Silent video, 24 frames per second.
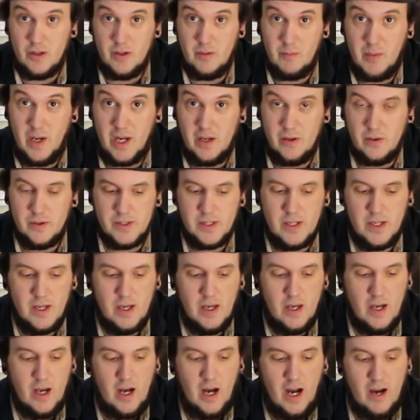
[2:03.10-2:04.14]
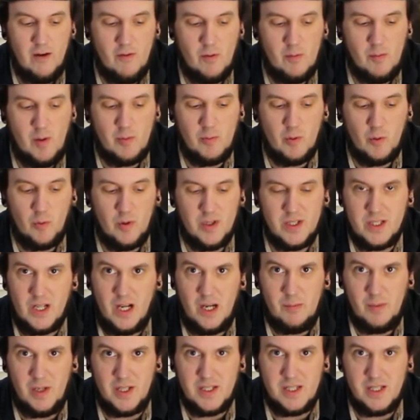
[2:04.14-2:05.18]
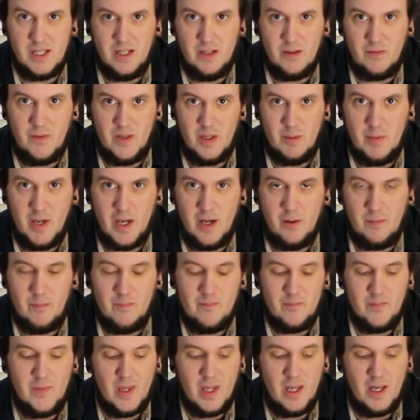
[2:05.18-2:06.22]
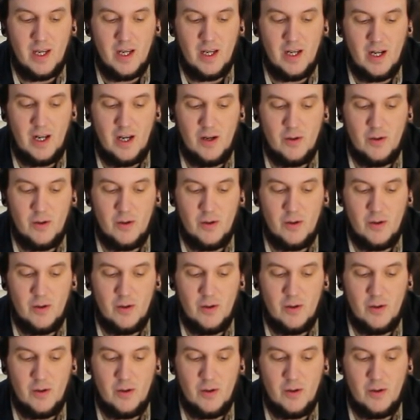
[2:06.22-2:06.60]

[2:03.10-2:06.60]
than males. I remember one time I seen a female, and